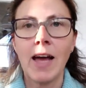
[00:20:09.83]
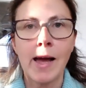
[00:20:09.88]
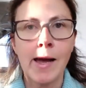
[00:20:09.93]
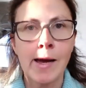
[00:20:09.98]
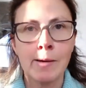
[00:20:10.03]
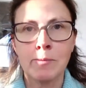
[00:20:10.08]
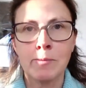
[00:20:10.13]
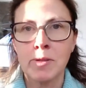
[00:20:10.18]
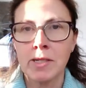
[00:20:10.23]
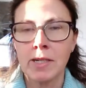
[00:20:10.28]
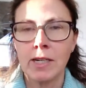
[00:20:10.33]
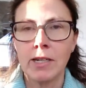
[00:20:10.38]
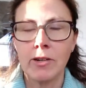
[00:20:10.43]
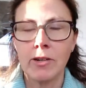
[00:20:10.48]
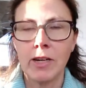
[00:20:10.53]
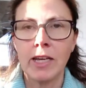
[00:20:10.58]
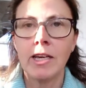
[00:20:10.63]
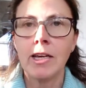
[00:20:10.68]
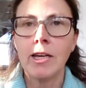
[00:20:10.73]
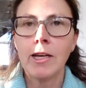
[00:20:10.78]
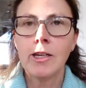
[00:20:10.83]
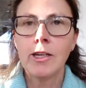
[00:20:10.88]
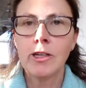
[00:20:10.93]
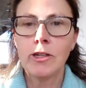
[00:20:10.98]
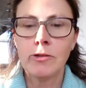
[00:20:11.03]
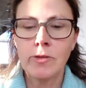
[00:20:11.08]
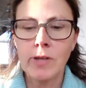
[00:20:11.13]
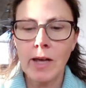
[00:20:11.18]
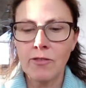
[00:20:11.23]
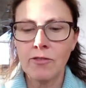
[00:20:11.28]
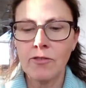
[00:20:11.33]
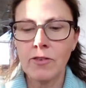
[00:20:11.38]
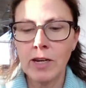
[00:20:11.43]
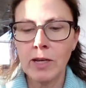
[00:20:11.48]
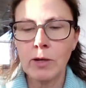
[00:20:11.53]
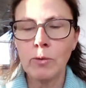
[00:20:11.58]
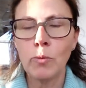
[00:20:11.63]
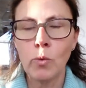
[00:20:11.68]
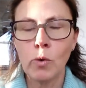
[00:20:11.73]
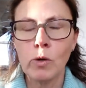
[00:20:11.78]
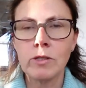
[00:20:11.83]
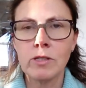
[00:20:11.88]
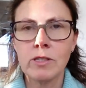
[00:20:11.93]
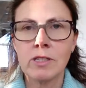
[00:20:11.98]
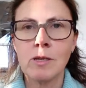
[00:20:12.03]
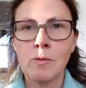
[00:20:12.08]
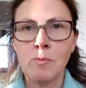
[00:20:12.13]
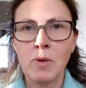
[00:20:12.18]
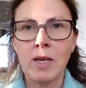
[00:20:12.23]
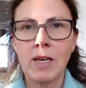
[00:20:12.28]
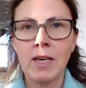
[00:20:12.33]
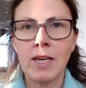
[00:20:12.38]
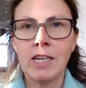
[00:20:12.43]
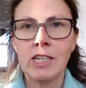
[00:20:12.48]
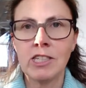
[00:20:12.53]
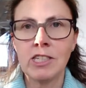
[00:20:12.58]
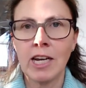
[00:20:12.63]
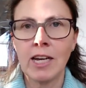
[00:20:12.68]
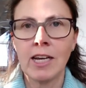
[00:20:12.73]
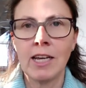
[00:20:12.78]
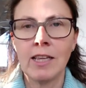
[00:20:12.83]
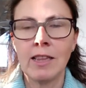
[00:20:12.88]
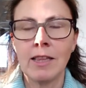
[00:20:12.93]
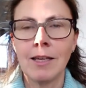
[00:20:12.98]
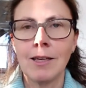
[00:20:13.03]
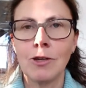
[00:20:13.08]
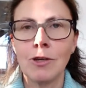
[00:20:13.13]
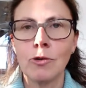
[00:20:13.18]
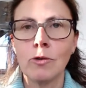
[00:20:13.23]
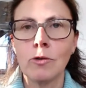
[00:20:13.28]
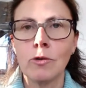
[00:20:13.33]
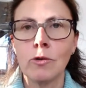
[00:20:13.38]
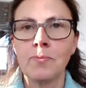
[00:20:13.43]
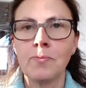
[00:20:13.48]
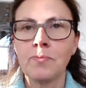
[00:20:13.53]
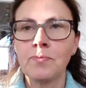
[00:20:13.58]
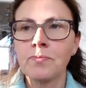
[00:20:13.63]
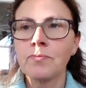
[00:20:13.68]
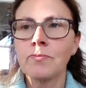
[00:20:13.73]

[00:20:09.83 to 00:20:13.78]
Absolutely. You definitely want to be checking that your